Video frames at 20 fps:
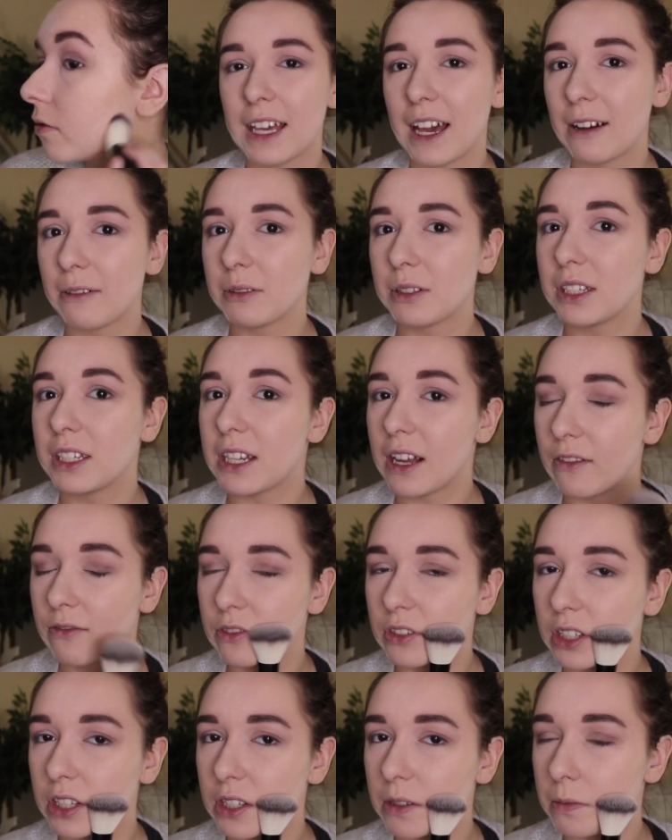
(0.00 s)
Yeah, I was
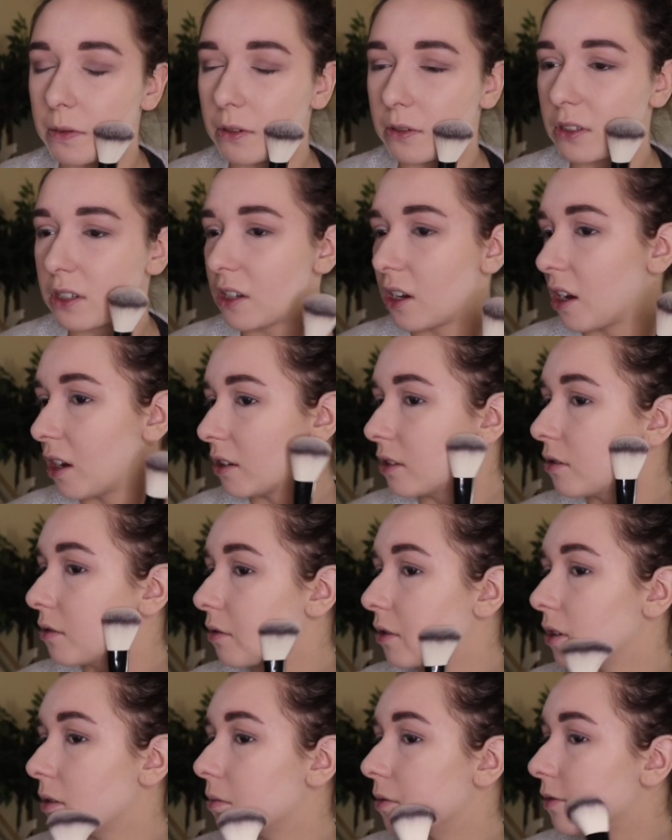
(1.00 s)
definitely supposed to
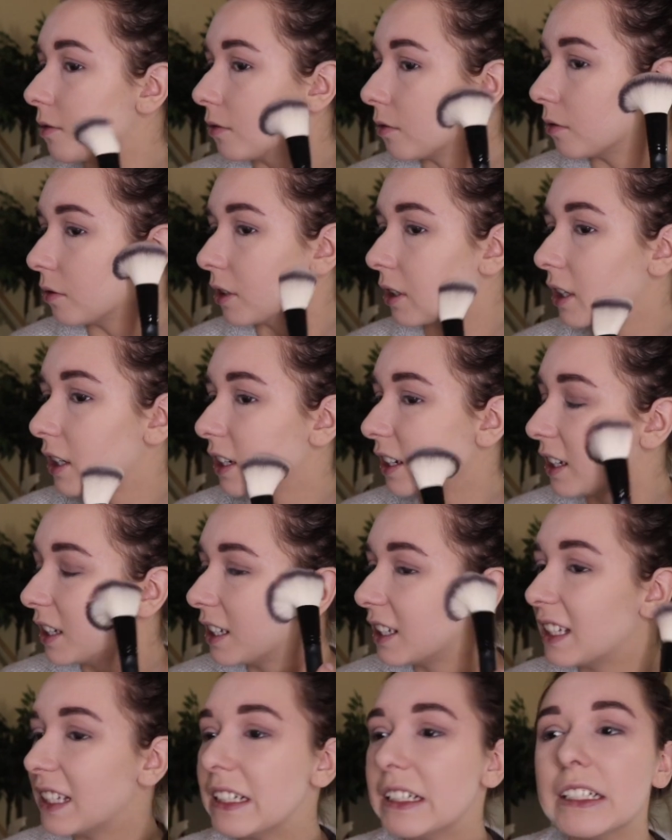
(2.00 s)
contour before
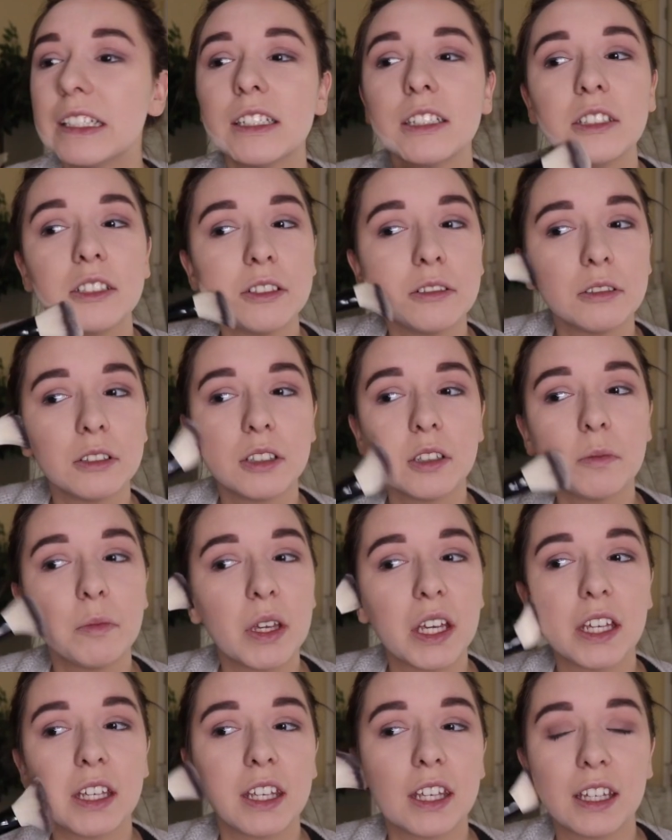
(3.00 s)
doing the
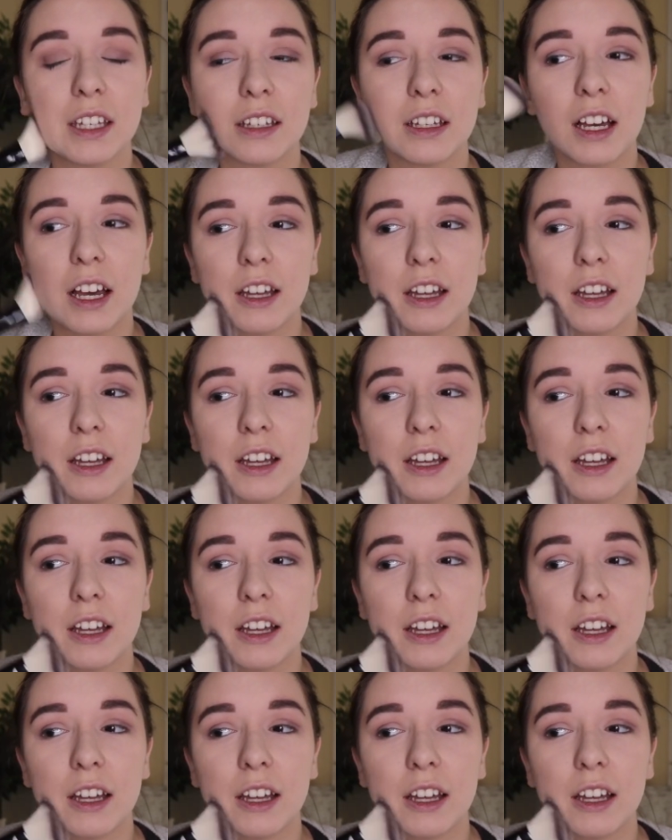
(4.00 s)
baking.